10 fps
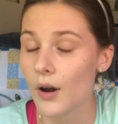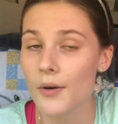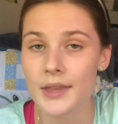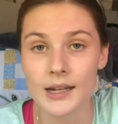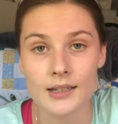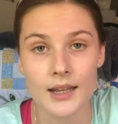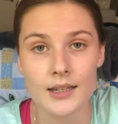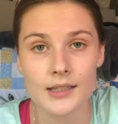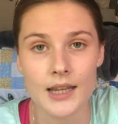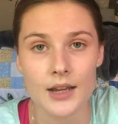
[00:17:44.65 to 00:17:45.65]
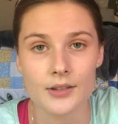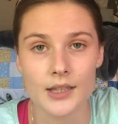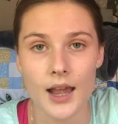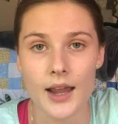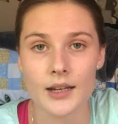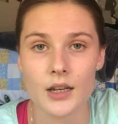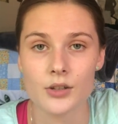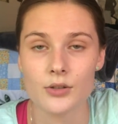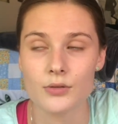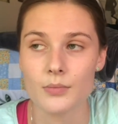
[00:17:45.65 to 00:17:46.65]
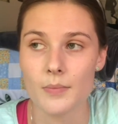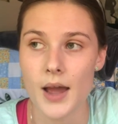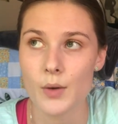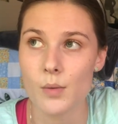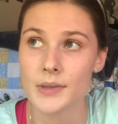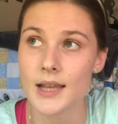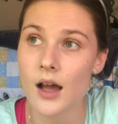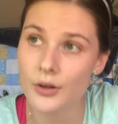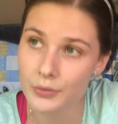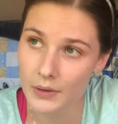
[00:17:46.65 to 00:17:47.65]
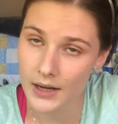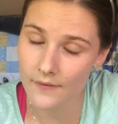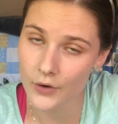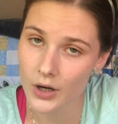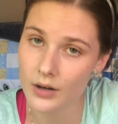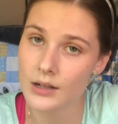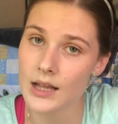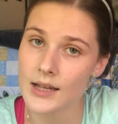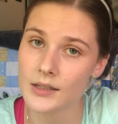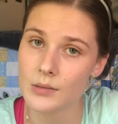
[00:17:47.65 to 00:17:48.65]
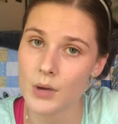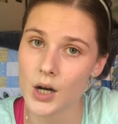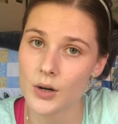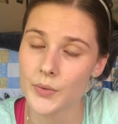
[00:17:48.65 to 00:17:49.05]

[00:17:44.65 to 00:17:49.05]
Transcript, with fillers: Oh, and then I decided to stay outside and do my woman's health reading for class tomorrow.